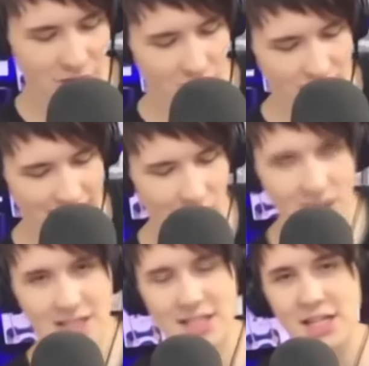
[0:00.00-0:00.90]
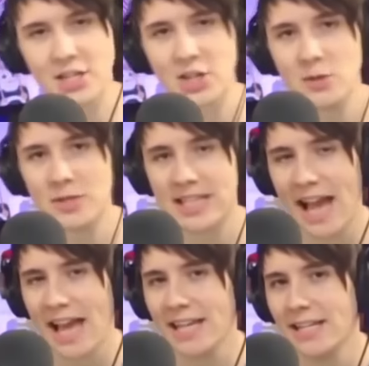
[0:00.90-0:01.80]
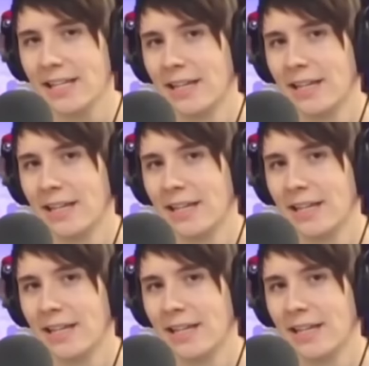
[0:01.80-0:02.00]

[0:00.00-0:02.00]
you are now listening to Dan...